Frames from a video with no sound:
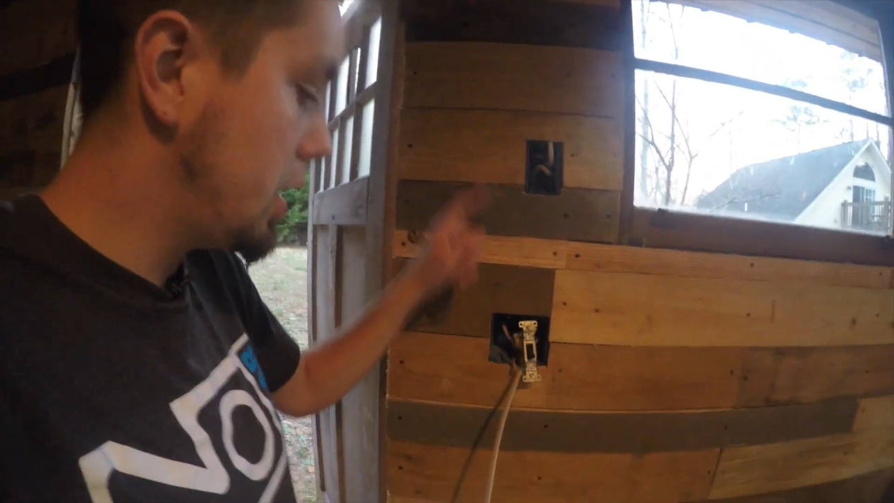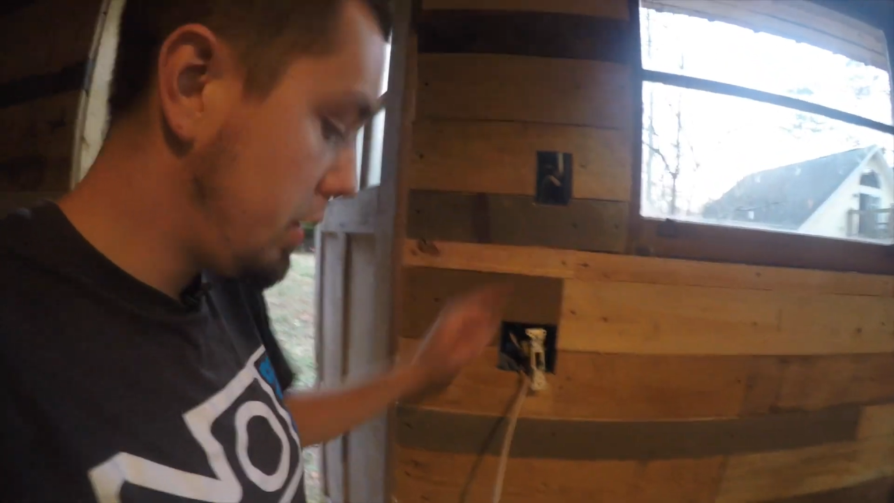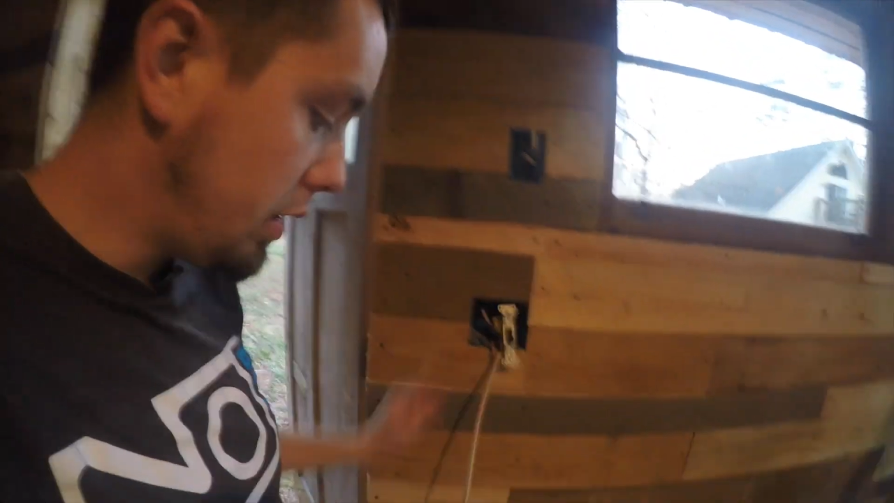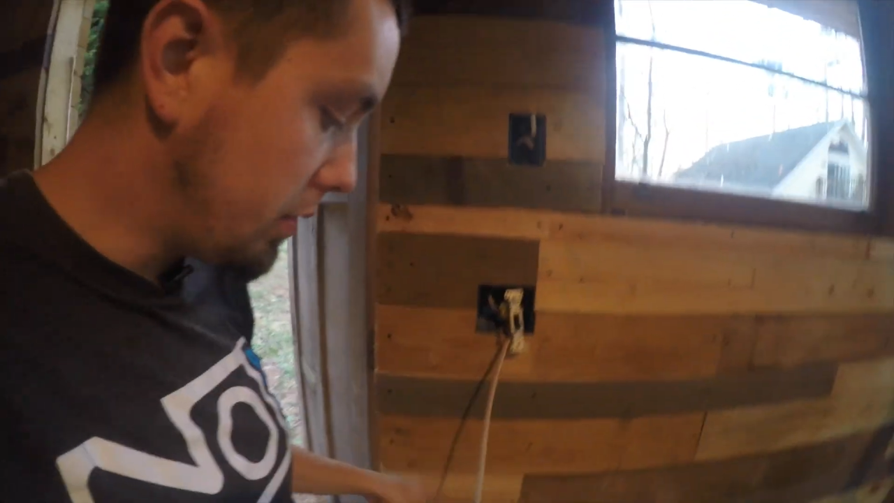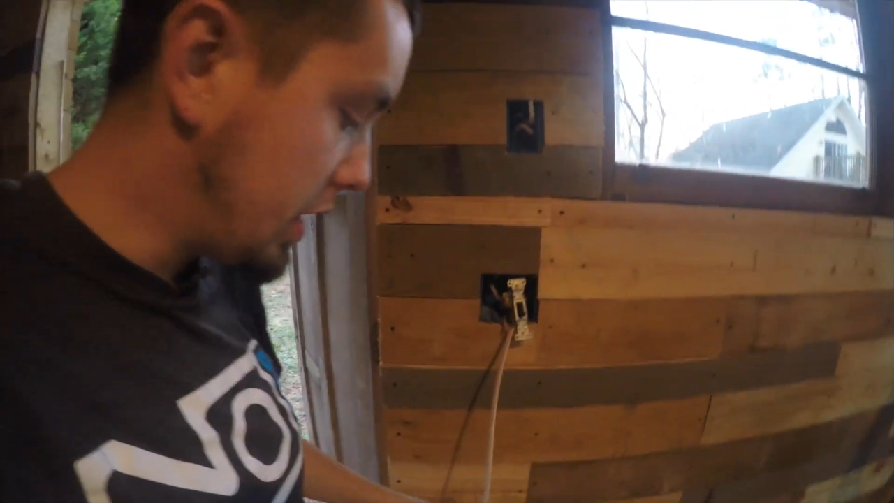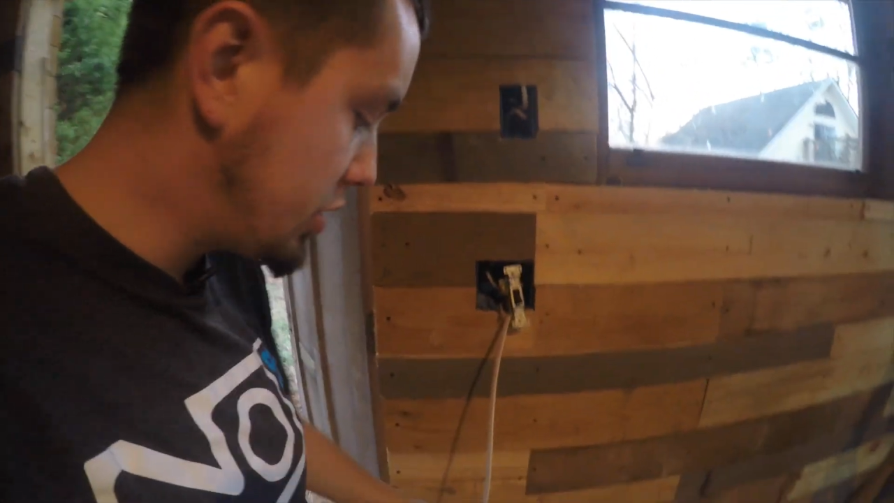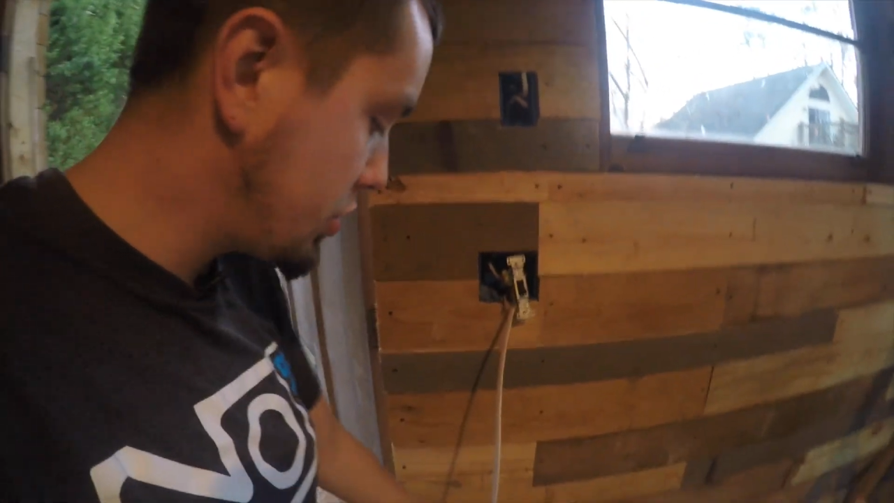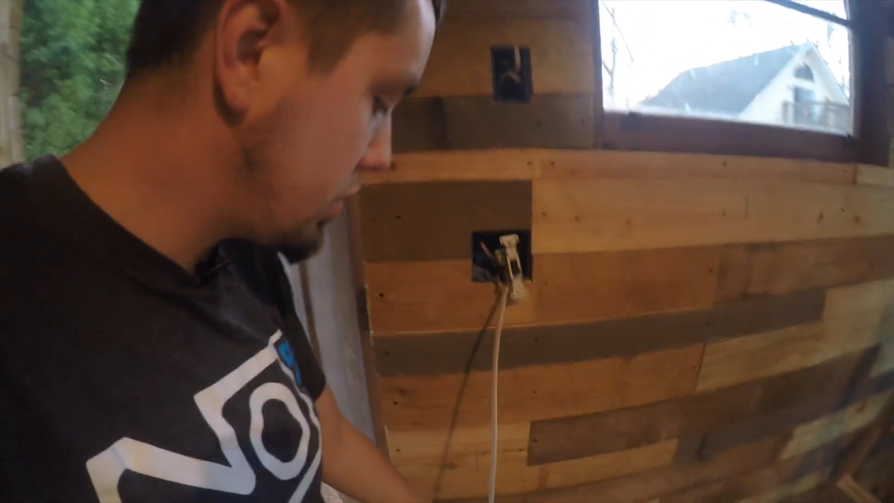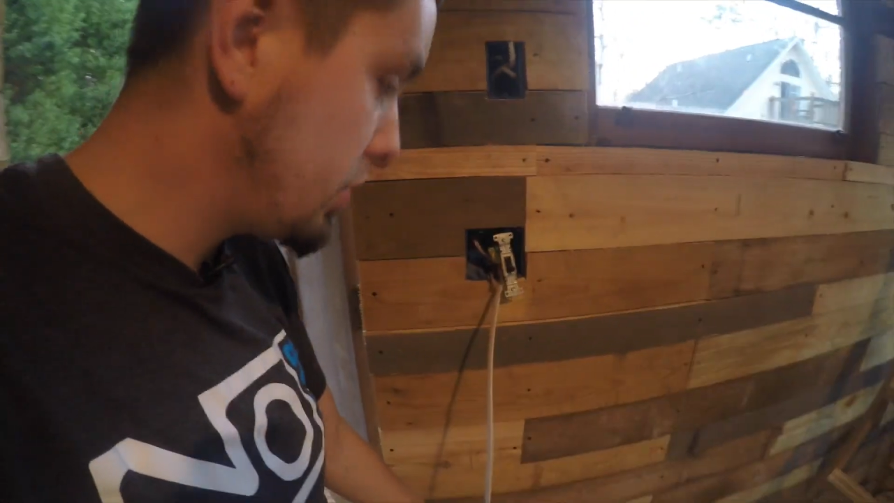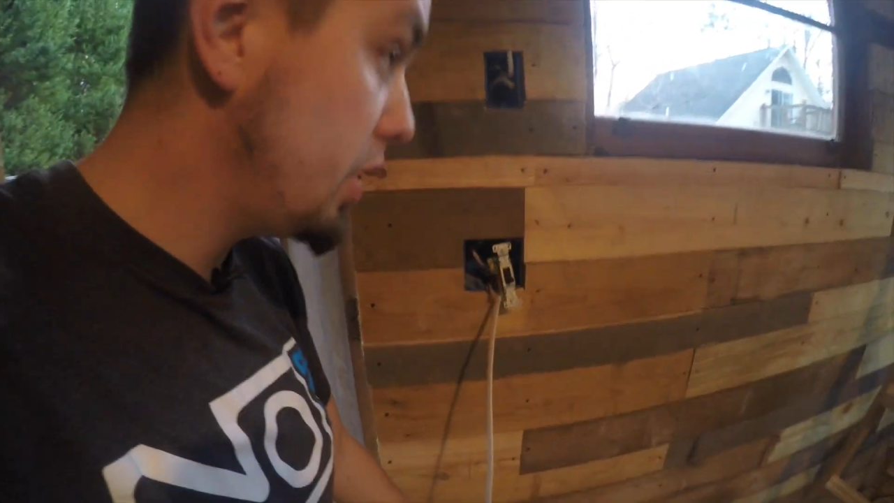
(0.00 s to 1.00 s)
the
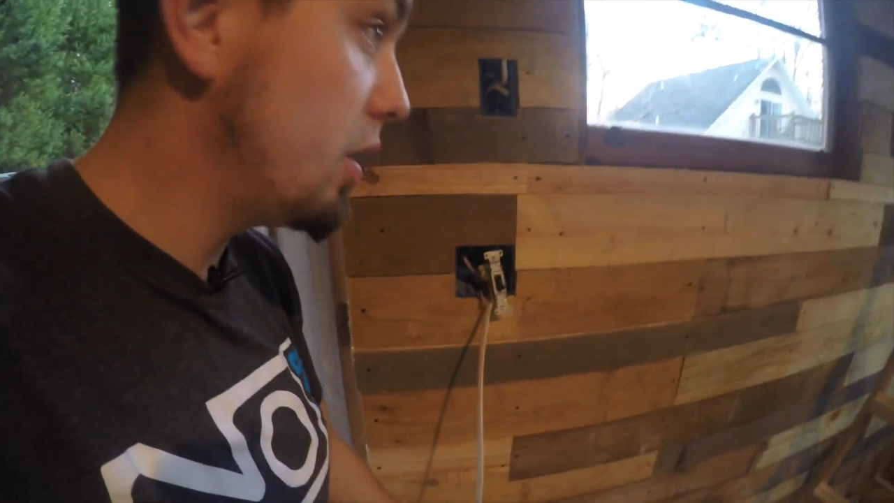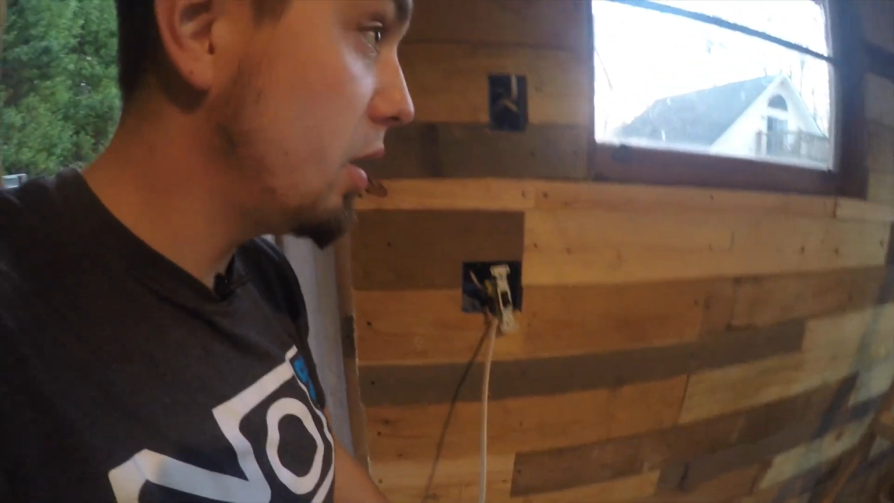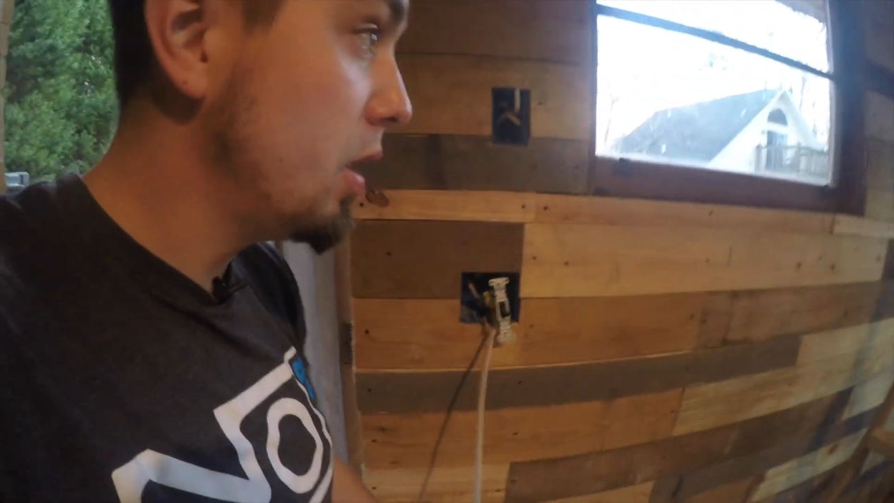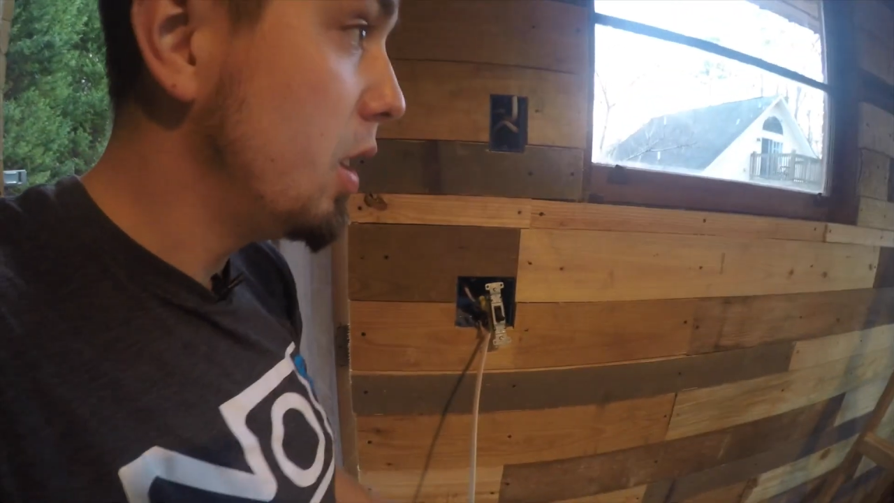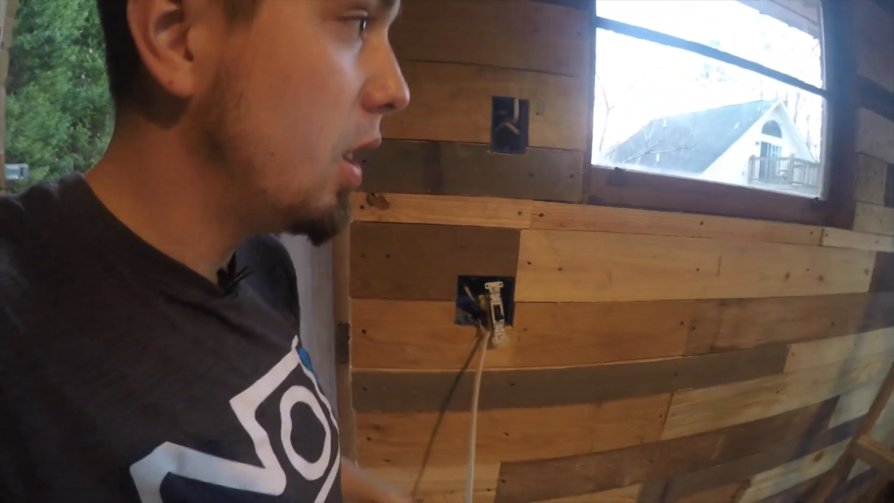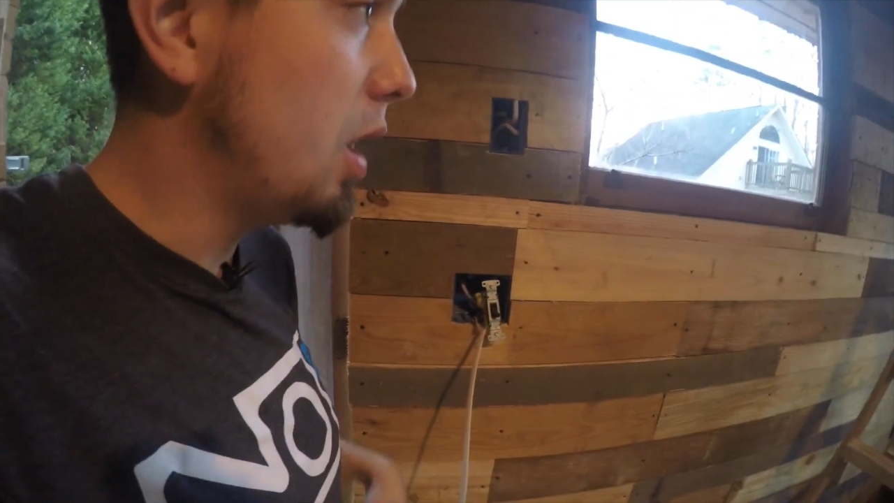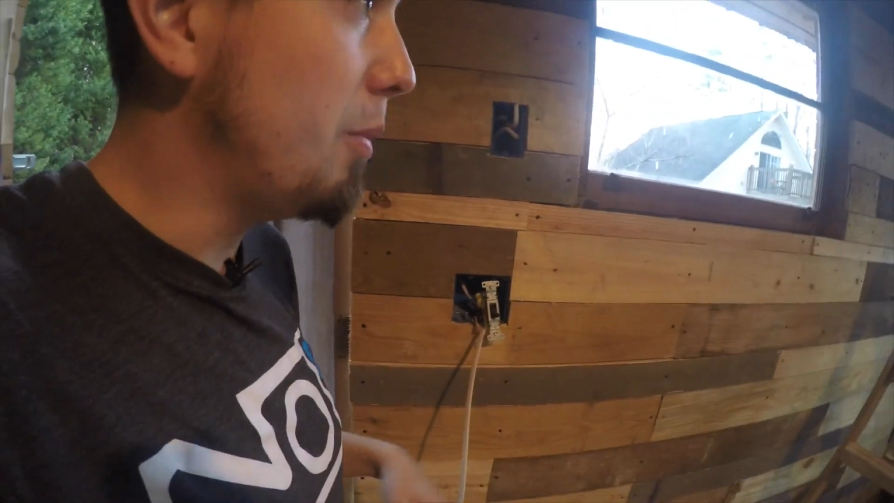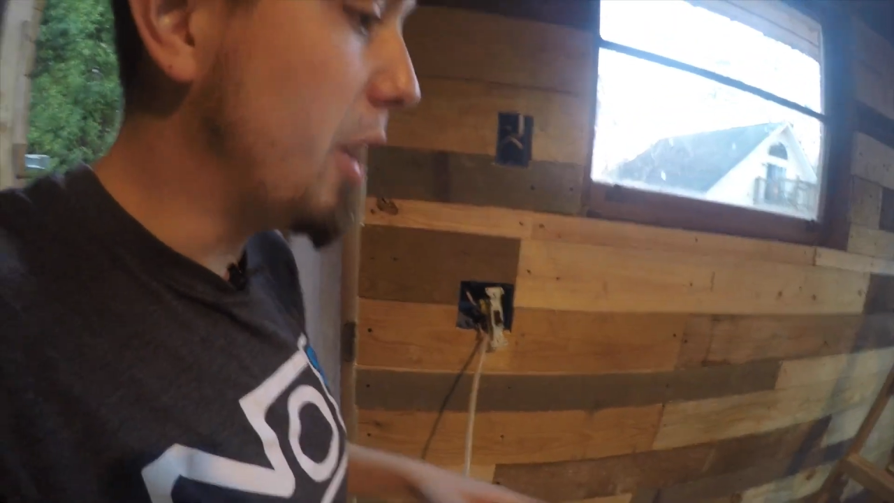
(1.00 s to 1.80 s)
electrical here. I